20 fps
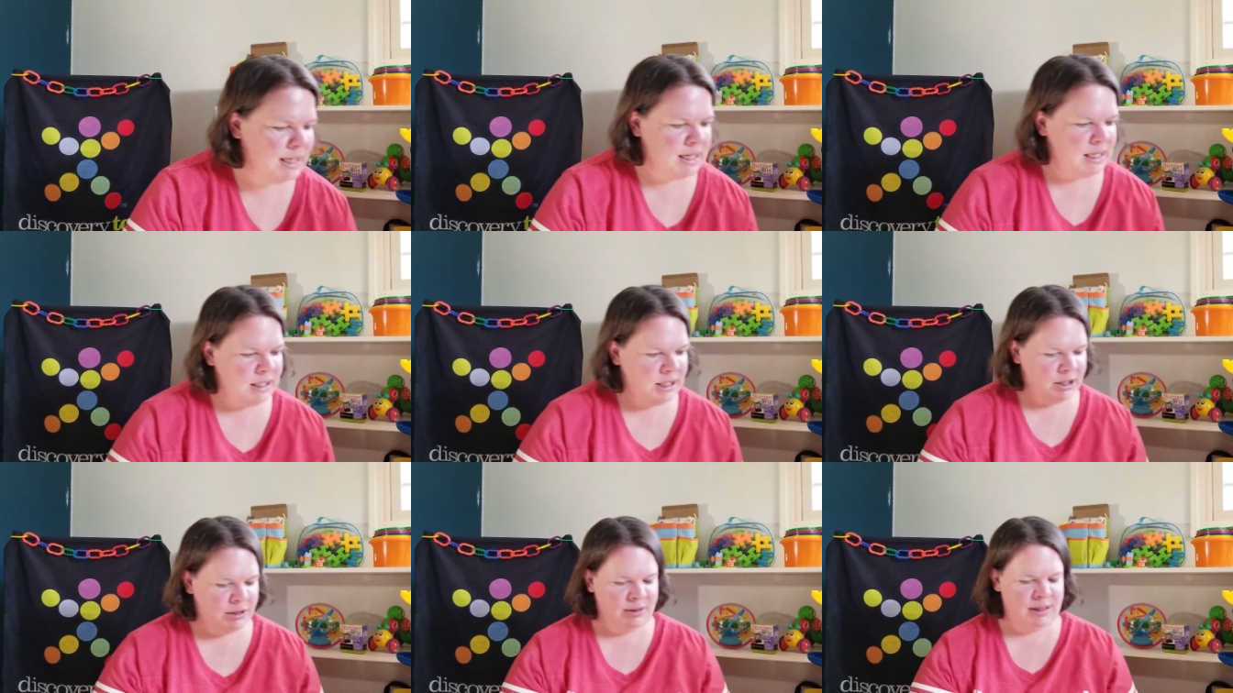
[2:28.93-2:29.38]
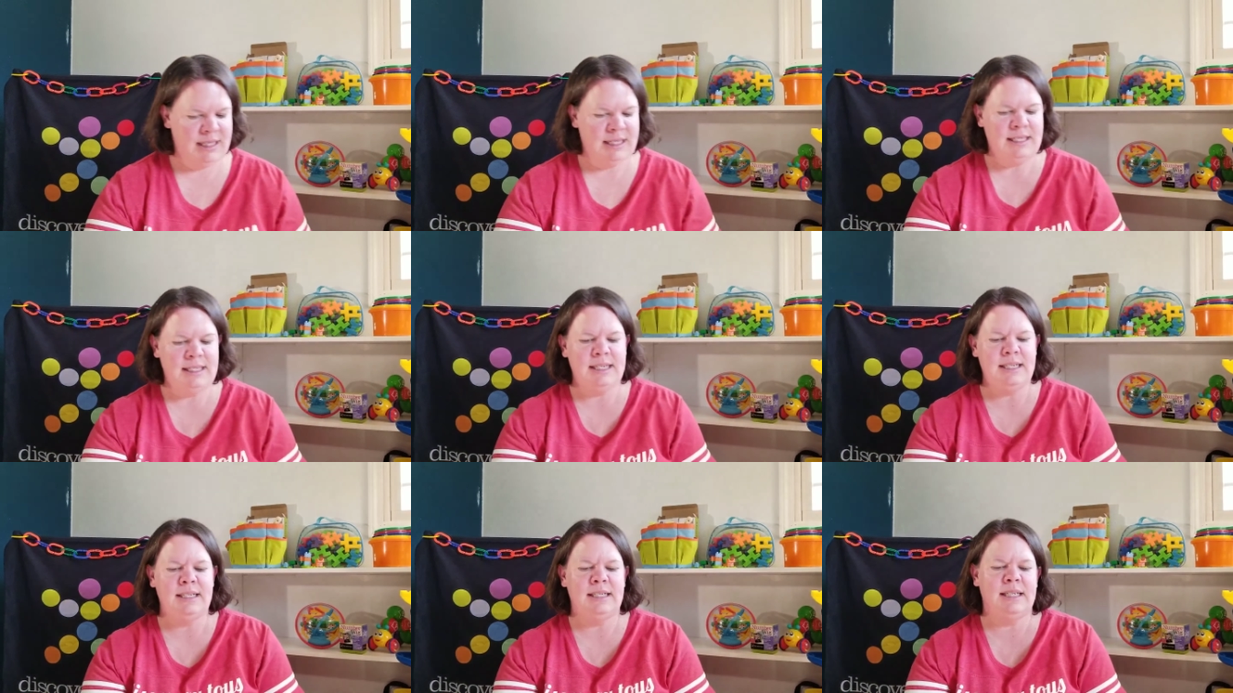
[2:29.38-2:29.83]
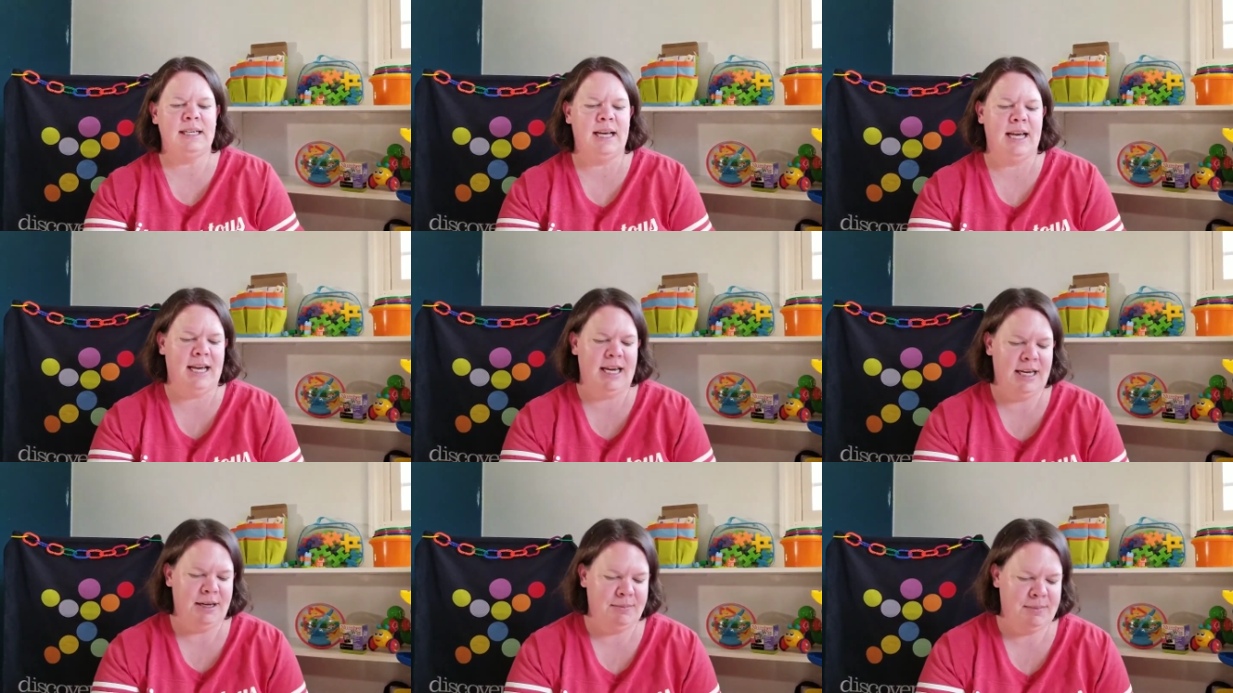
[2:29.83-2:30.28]
So this is a
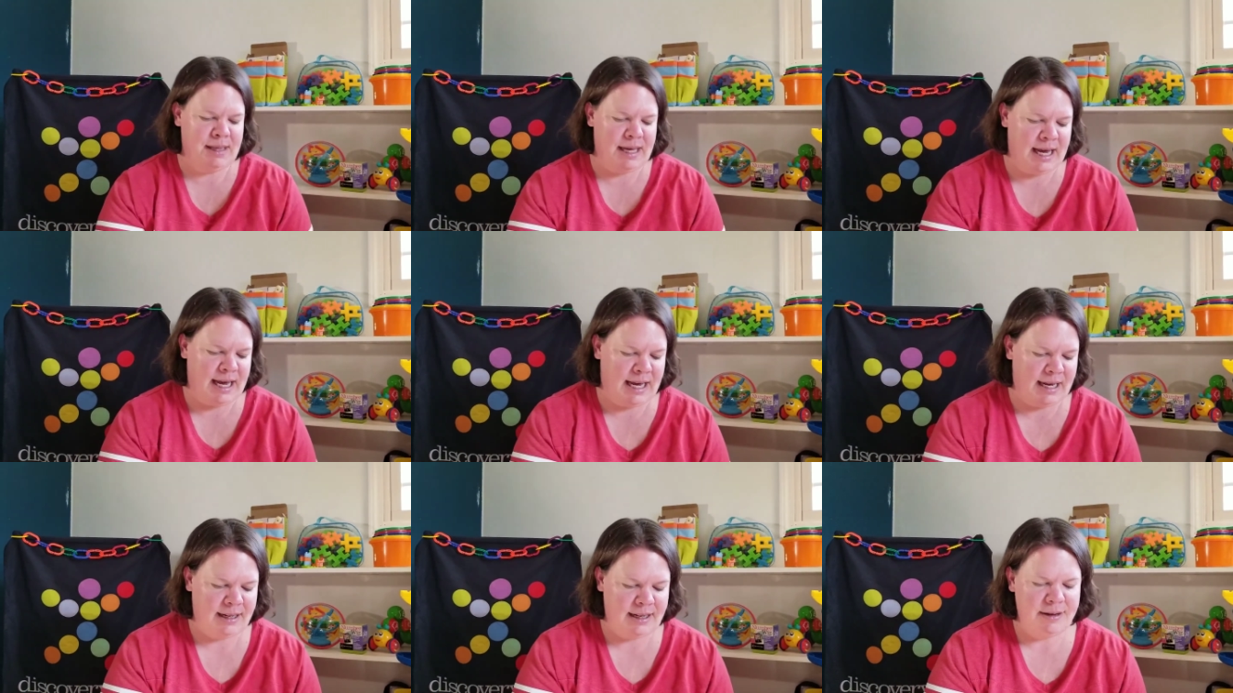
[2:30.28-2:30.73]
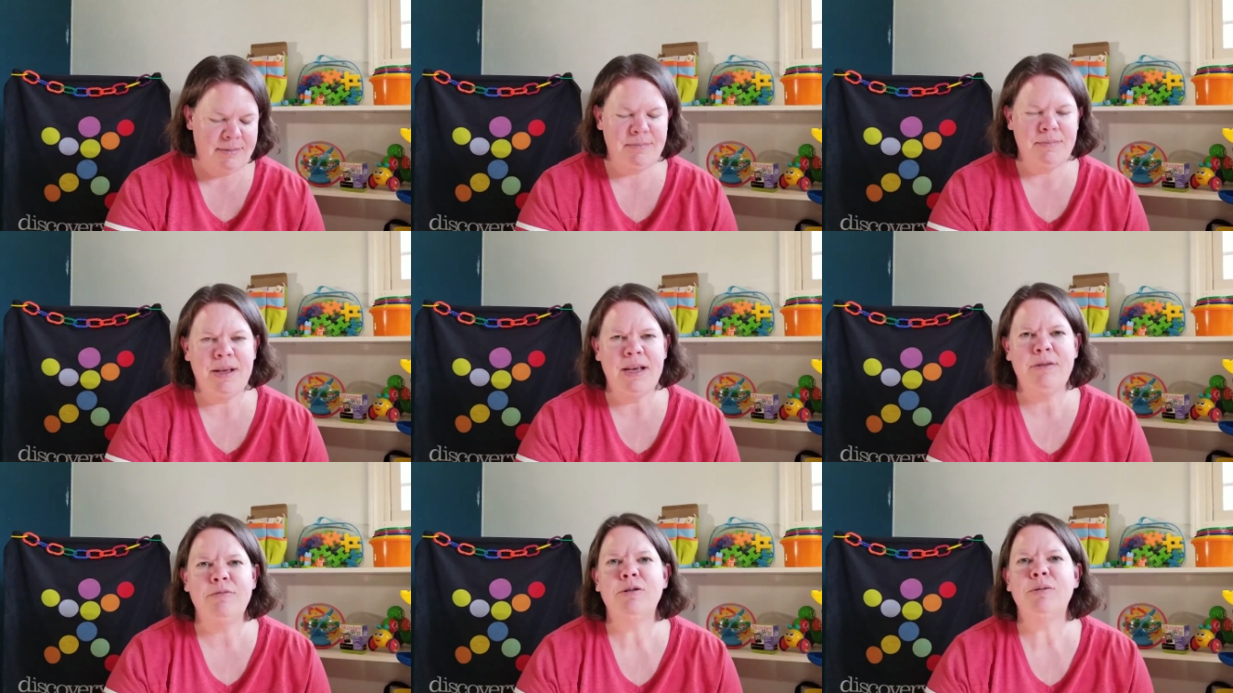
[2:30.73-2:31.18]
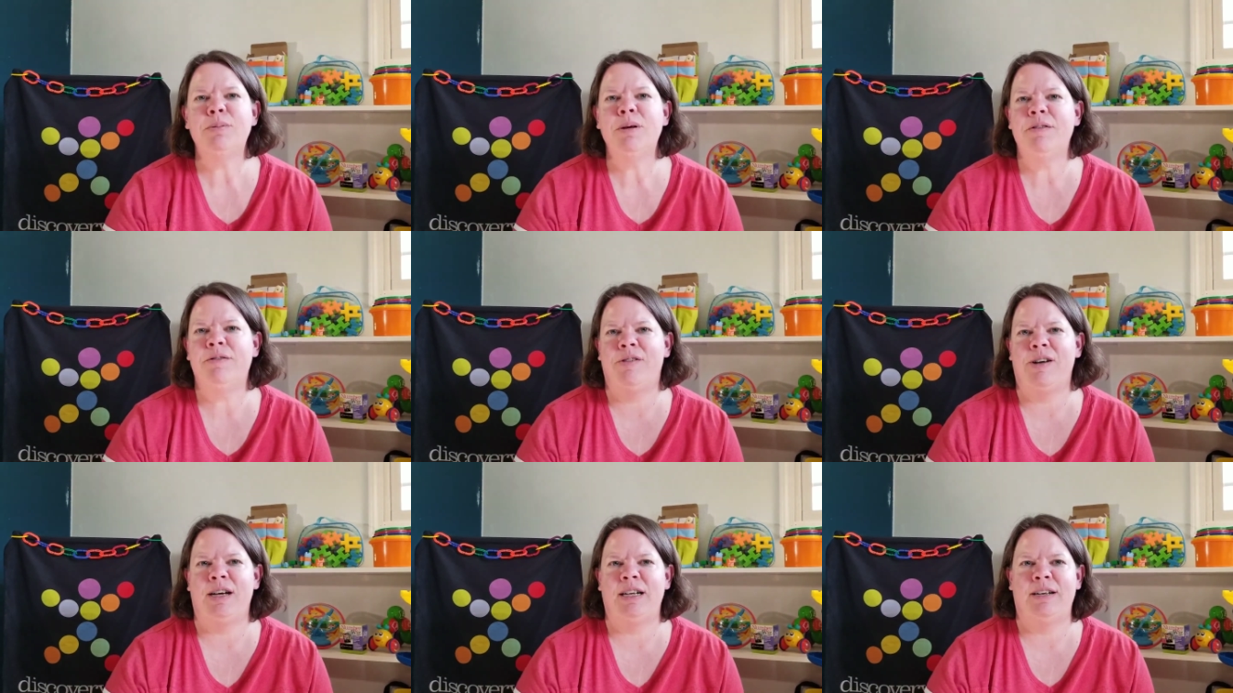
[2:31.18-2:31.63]
game that it would be
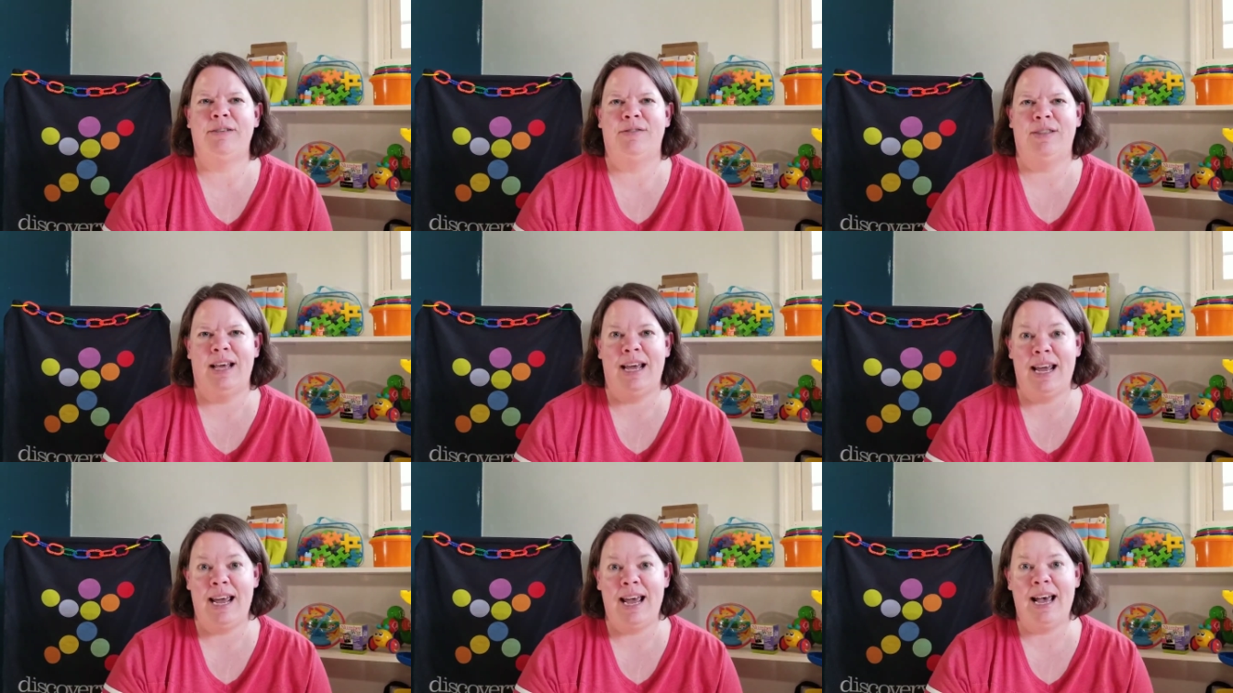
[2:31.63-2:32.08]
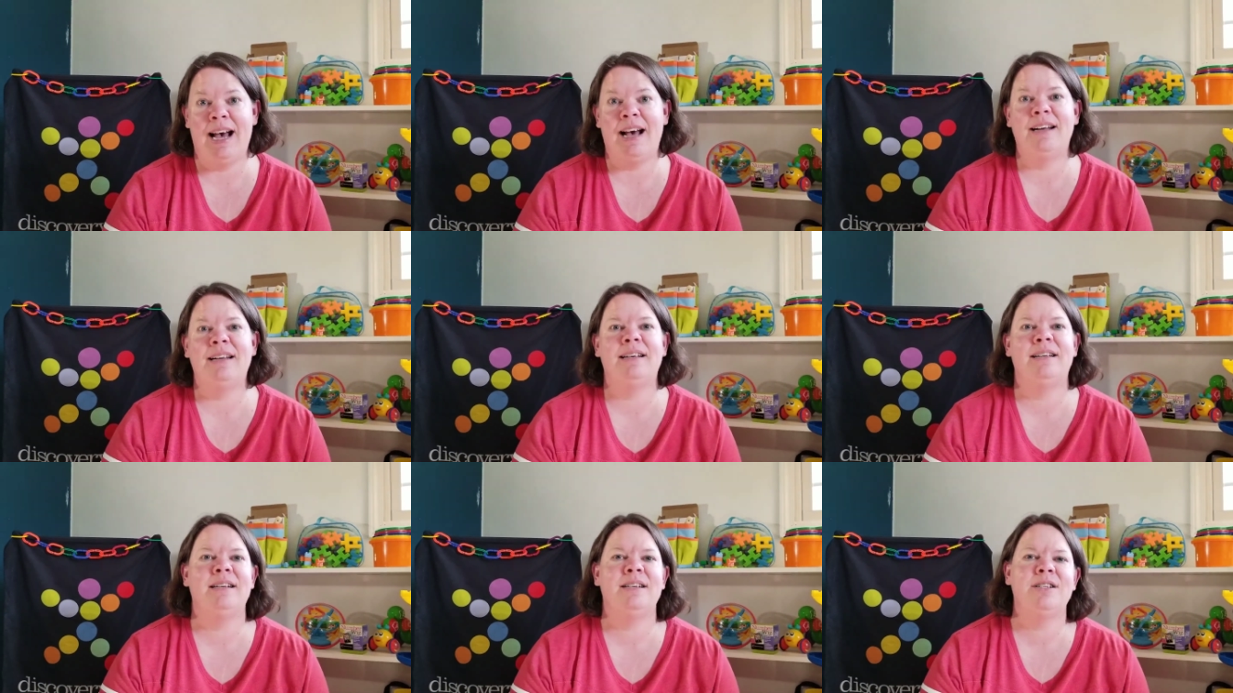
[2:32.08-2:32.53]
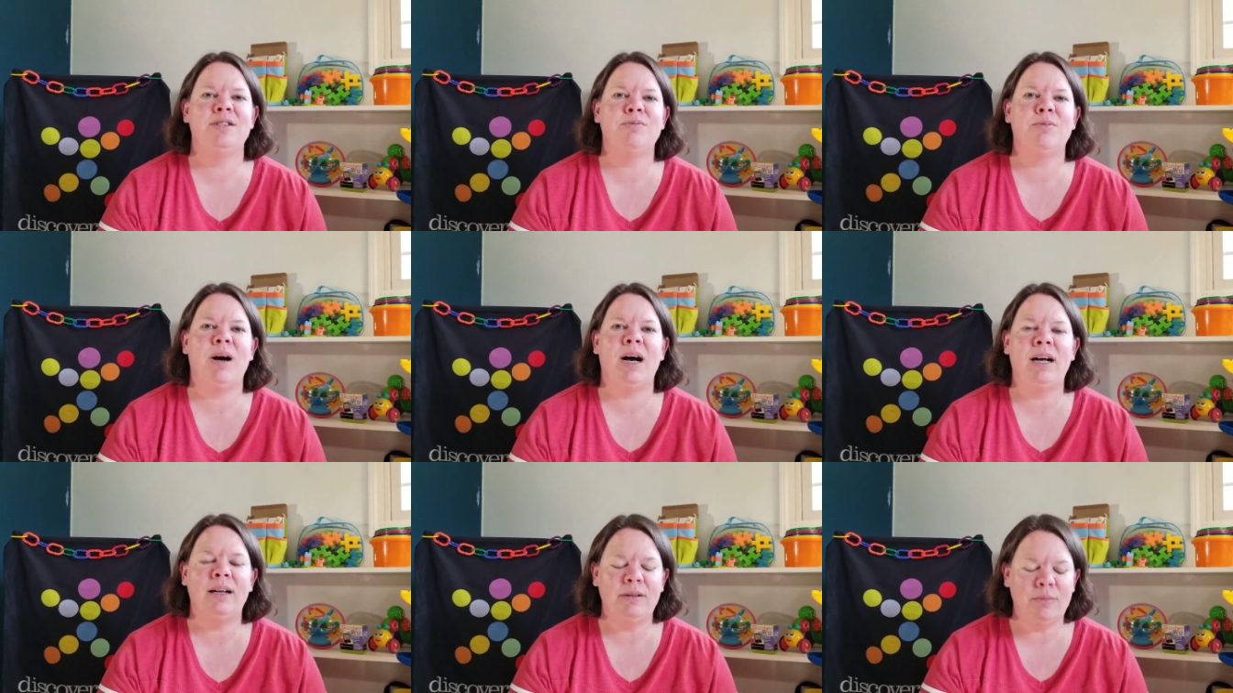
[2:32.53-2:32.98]
fun if they had it as
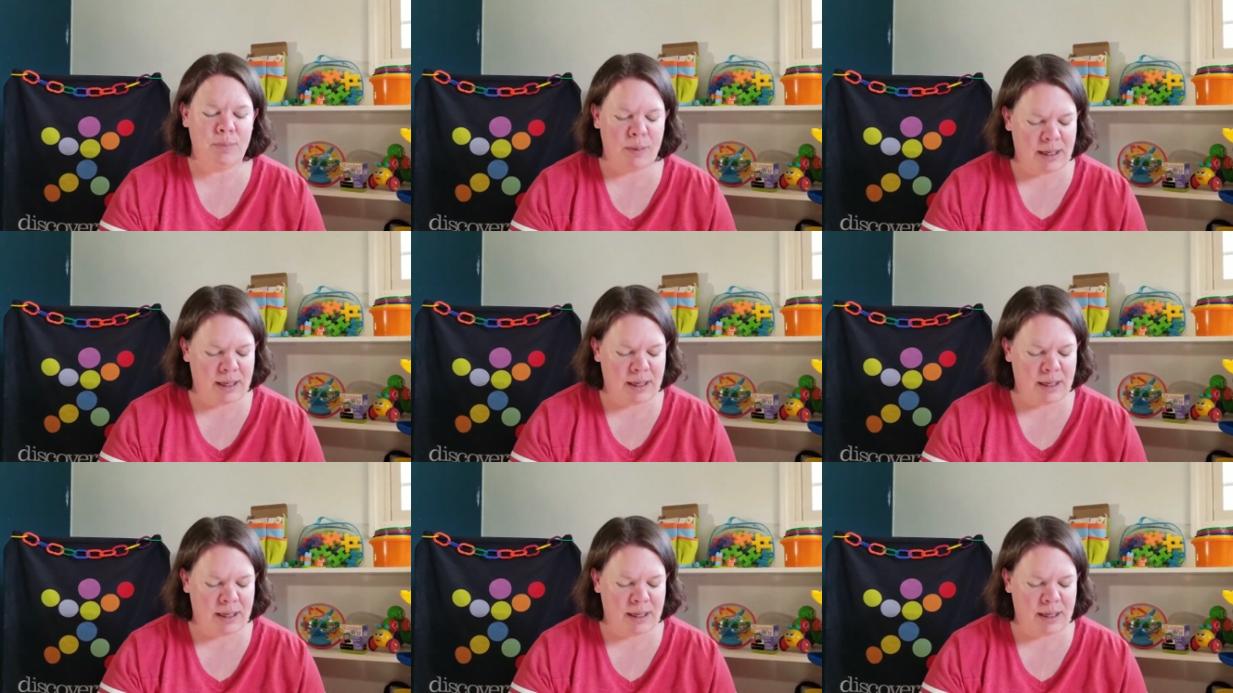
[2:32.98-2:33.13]
well,